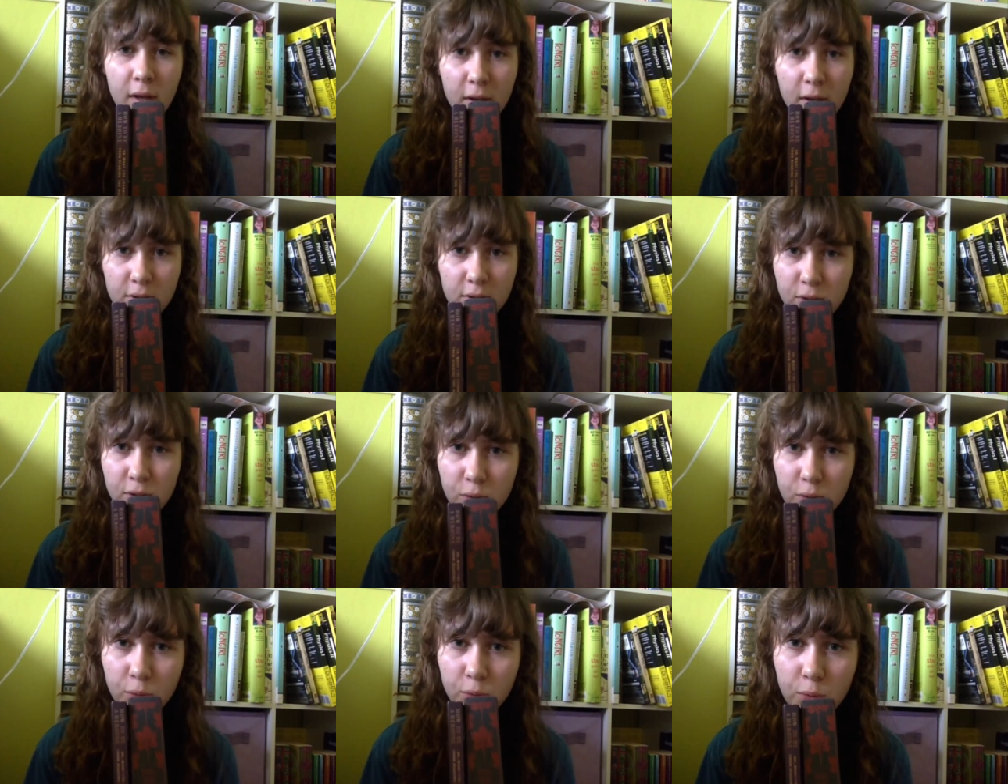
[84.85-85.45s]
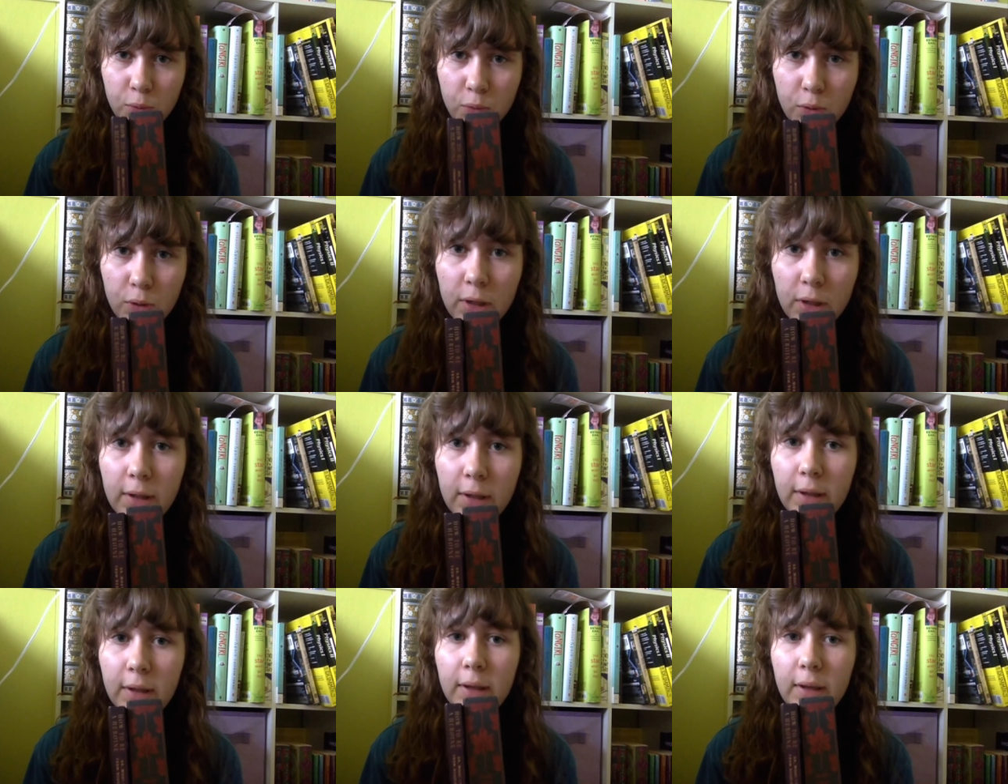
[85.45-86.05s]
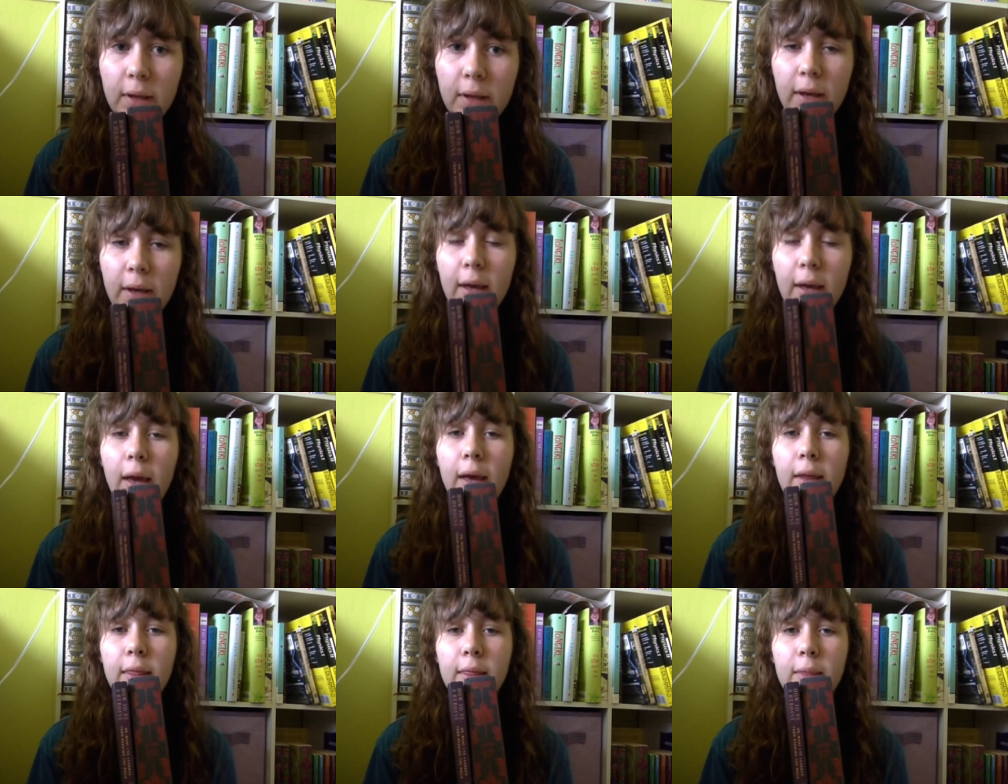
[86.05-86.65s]
school
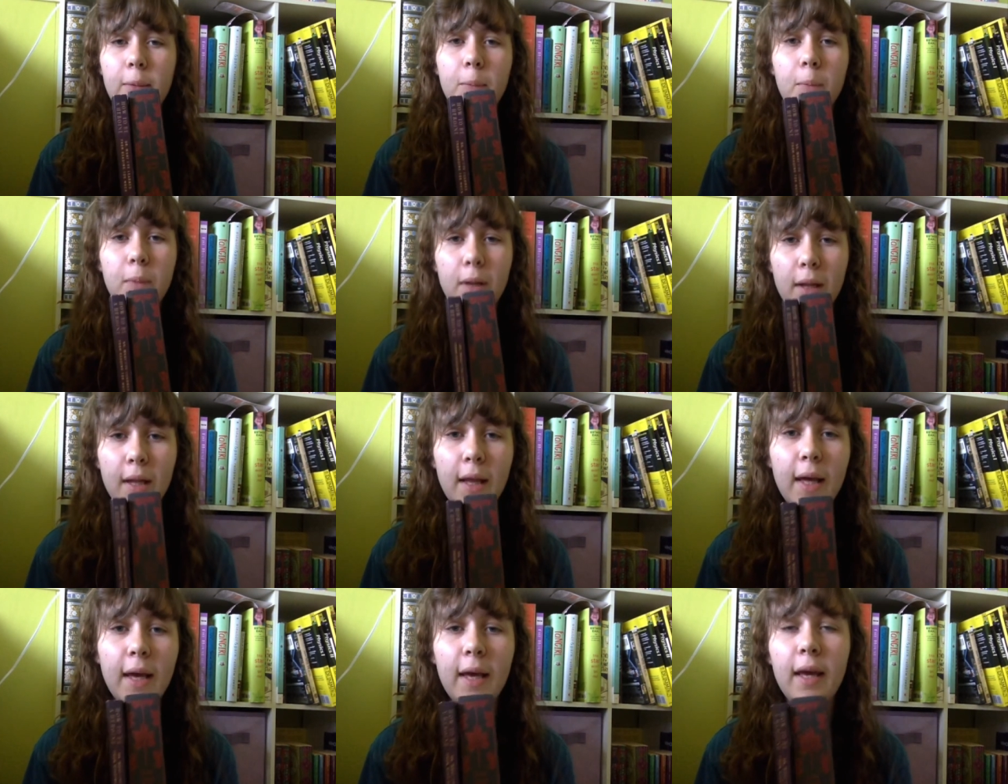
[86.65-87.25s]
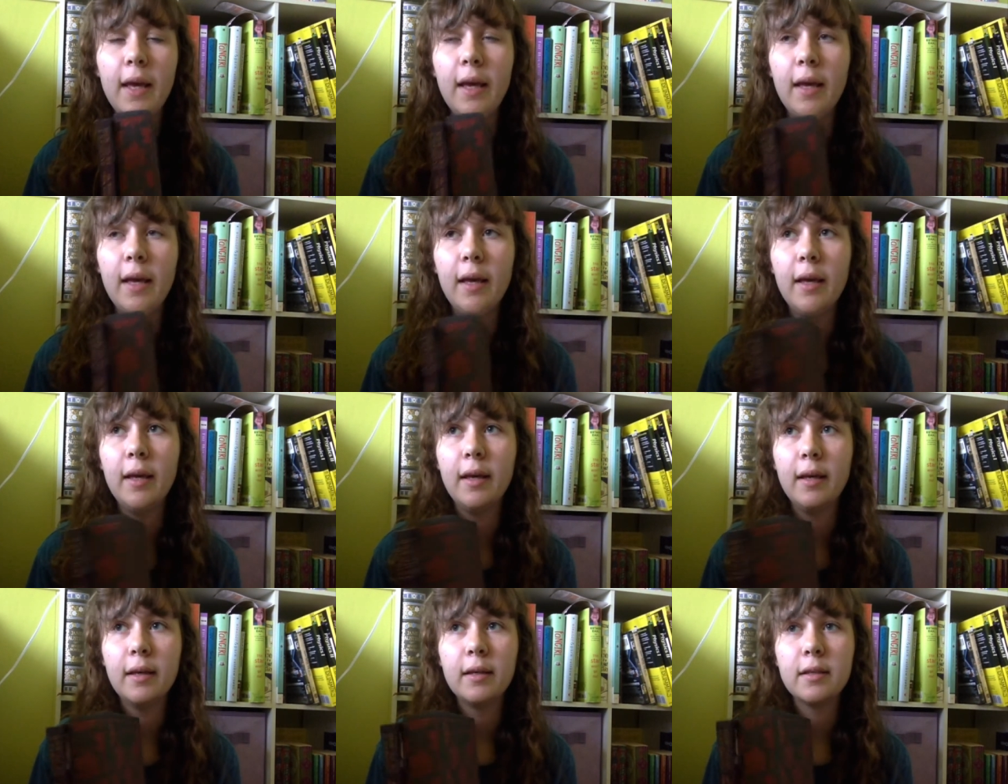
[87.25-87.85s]
and the play.